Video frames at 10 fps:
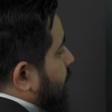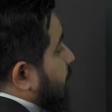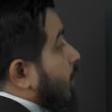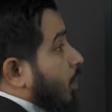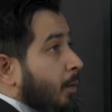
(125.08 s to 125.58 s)

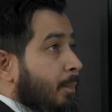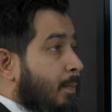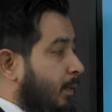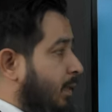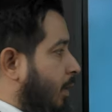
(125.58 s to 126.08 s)
which a lot of
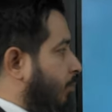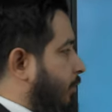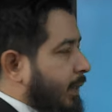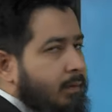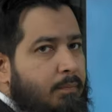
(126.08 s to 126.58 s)
people love,
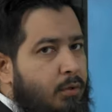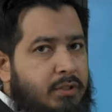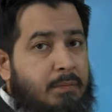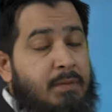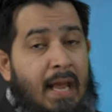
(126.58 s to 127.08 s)
like
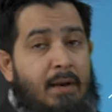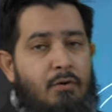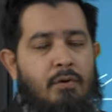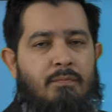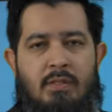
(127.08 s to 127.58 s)
Muslims and
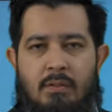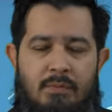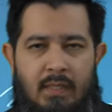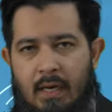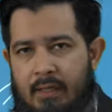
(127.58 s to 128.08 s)

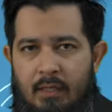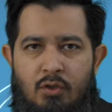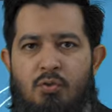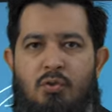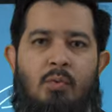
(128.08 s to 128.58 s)
non-Muslims. They kind of get
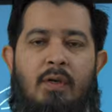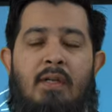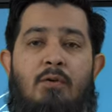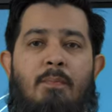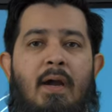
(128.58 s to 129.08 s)
used to it
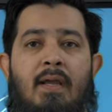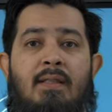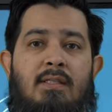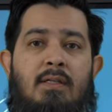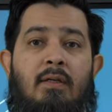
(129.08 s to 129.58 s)
in Dubai and
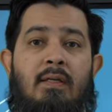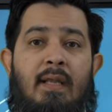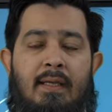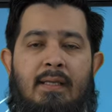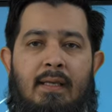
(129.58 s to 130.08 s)
they start
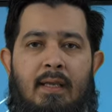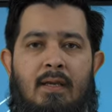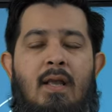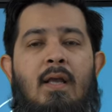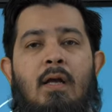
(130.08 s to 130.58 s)
liking it.
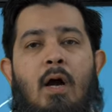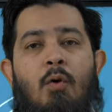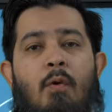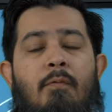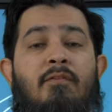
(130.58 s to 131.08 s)

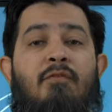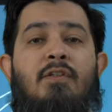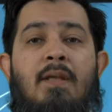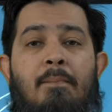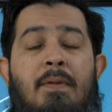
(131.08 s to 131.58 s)
However, for
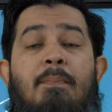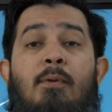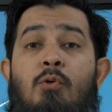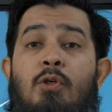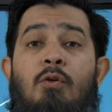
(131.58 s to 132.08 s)
some people
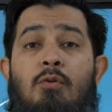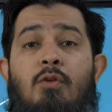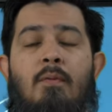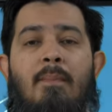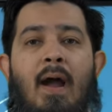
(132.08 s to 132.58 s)
who are new to
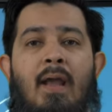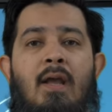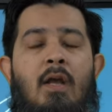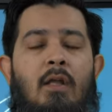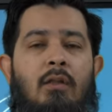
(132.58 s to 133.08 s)
Dubai,
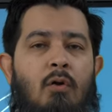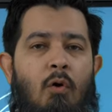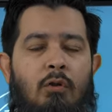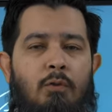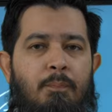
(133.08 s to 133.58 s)
the
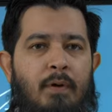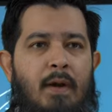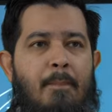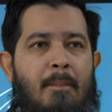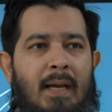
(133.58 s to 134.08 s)
call to
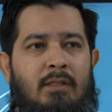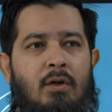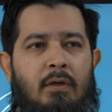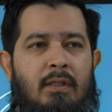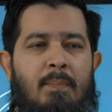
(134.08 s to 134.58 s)
prayer might
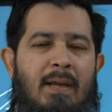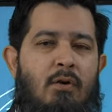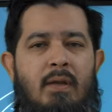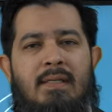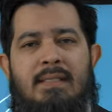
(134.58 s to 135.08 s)
not
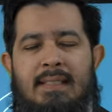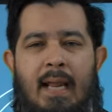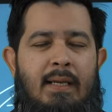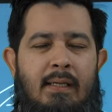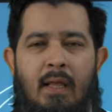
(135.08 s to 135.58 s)

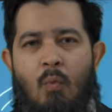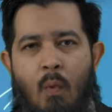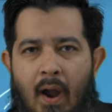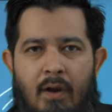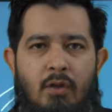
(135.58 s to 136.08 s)
understand it. Like,
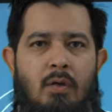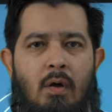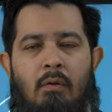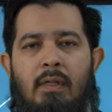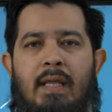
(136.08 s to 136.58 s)
why are you
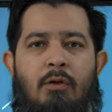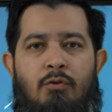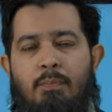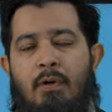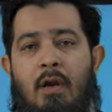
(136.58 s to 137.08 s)
calling out
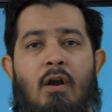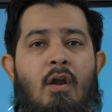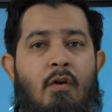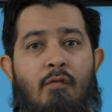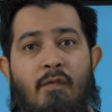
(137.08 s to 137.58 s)
to prayer
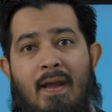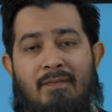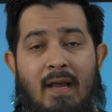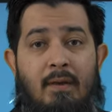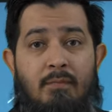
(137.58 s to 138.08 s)
five
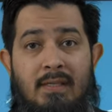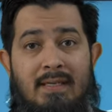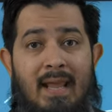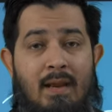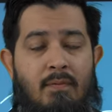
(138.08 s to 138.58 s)
times a
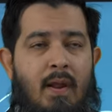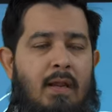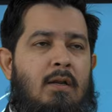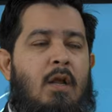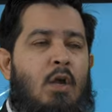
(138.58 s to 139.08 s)
day,
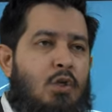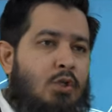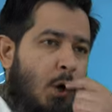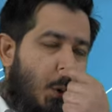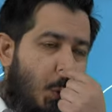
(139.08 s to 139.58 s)
right?
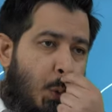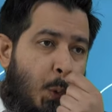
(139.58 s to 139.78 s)
So